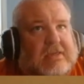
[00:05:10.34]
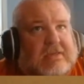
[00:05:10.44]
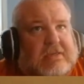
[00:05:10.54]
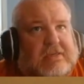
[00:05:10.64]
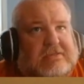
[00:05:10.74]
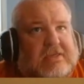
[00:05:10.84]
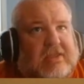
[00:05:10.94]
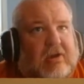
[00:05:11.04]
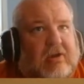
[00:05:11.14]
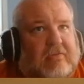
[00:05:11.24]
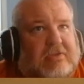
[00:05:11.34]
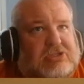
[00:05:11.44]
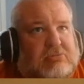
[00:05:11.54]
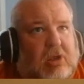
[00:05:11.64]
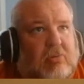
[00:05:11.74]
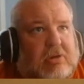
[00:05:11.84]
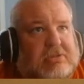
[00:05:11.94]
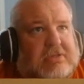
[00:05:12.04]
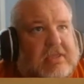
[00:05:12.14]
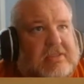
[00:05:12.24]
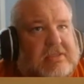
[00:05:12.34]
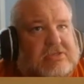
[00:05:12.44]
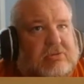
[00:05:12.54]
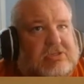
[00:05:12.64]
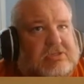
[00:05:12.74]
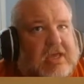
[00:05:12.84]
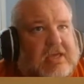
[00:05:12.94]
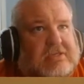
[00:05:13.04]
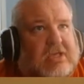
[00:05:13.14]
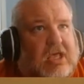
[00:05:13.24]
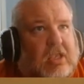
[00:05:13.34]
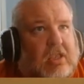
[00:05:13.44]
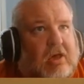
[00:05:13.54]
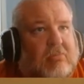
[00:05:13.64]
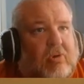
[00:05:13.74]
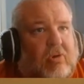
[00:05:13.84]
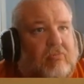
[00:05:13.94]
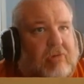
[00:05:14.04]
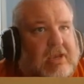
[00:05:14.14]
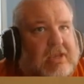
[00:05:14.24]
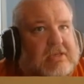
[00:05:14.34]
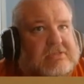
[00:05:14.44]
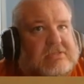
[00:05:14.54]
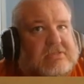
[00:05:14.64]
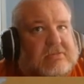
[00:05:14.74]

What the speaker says: the area of the smaller ones, and this one just has a lot more radius.